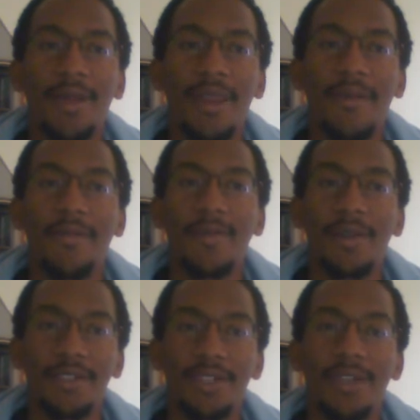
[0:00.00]
but never
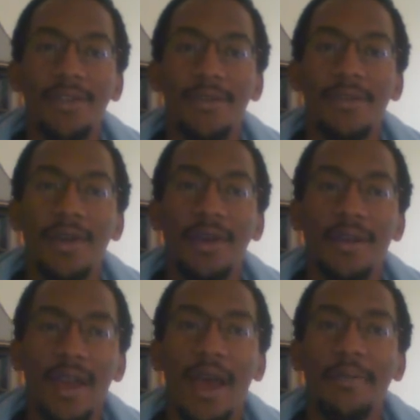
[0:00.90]
achieve
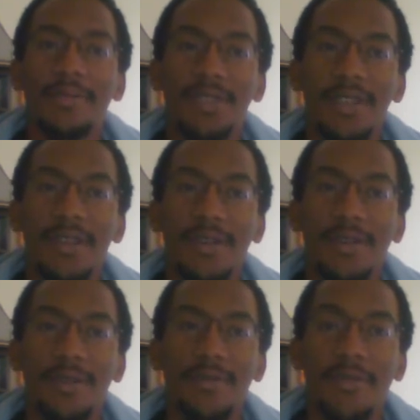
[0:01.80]
top
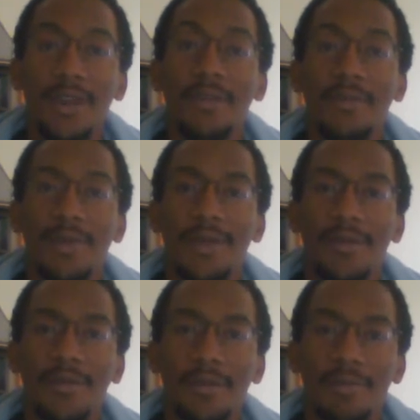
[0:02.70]
tier victory
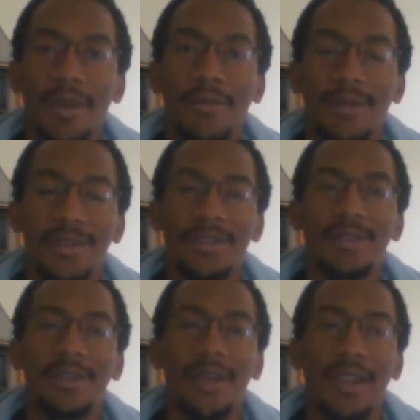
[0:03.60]
or the big ones.
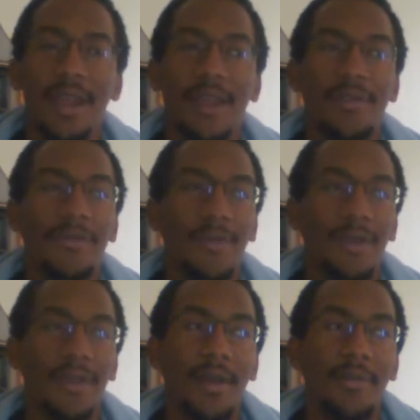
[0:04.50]
Like for
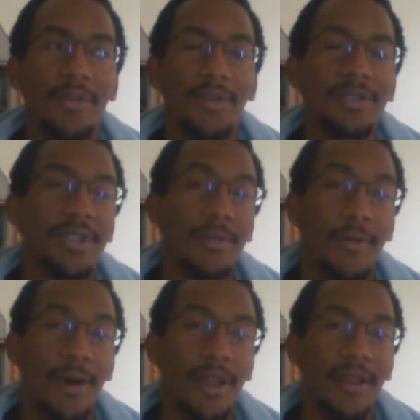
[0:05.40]
example, in the
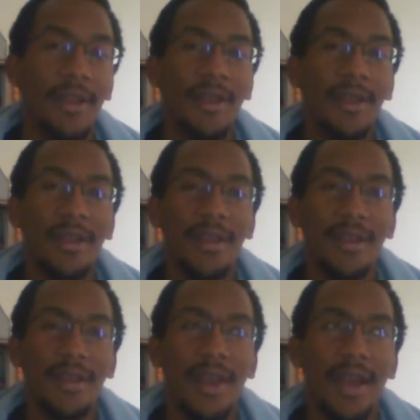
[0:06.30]
G1,
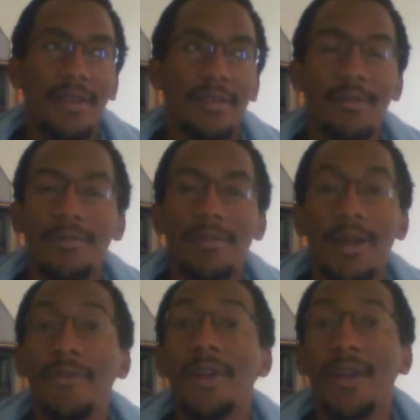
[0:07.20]
he got
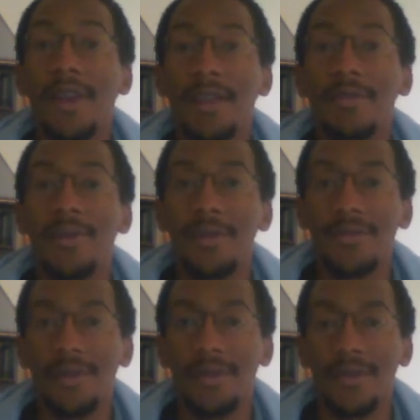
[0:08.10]
a very nice win
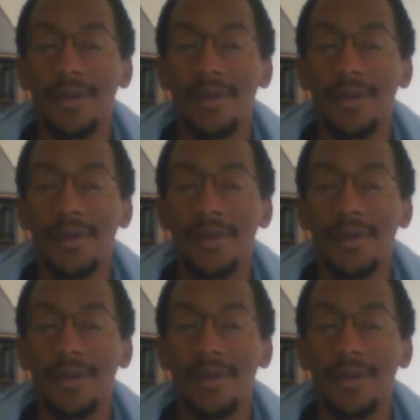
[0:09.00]
over